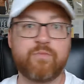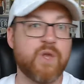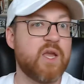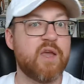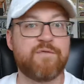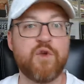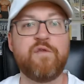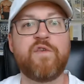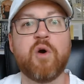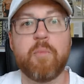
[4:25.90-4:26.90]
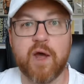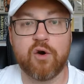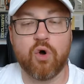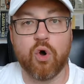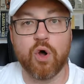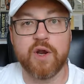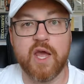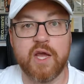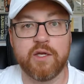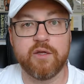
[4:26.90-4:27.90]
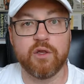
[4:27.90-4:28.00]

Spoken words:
If you feel better on a